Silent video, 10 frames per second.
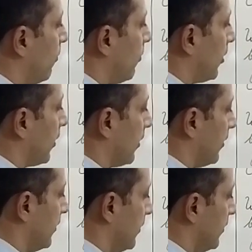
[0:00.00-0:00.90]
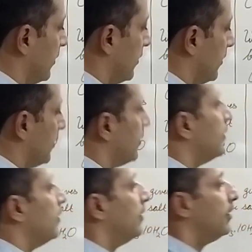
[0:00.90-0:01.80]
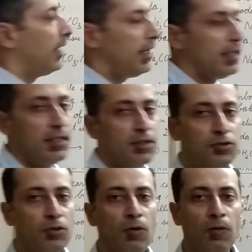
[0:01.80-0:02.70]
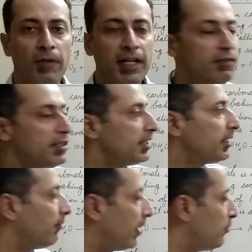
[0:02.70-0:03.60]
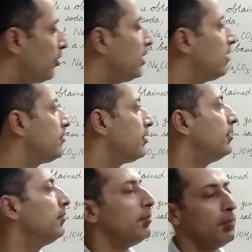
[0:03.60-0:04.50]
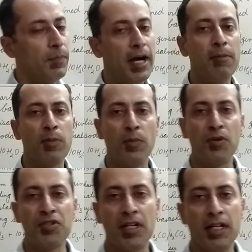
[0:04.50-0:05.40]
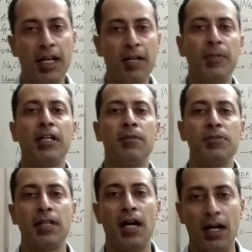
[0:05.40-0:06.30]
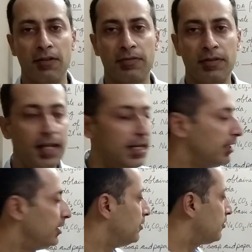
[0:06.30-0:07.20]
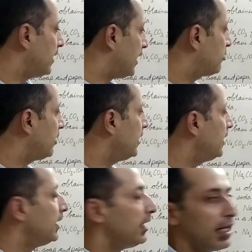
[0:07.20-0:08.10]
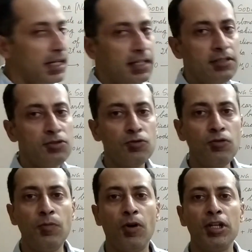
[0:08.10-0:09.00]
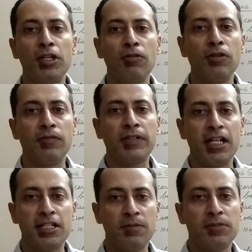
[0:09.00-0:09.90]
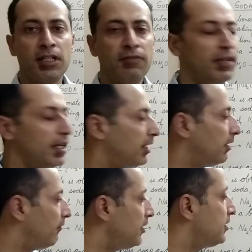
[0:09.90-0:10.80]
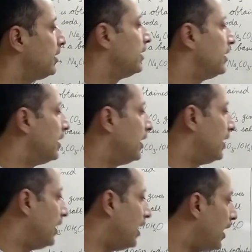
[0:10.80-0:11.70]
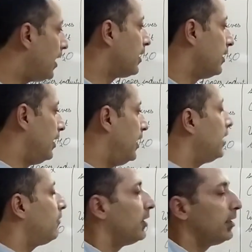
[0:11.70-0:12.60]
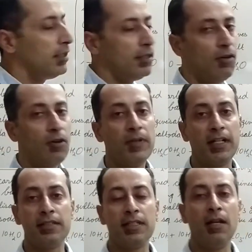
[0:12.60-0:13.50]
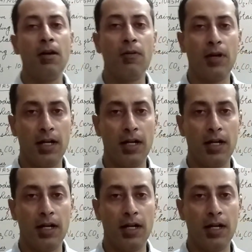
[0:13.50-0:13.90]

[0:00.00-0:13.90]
of water, right? So when we take one molecule, so by proportion it becomes half, right? So actually it is two molecules of calcium sulfate which are linked with, or we can say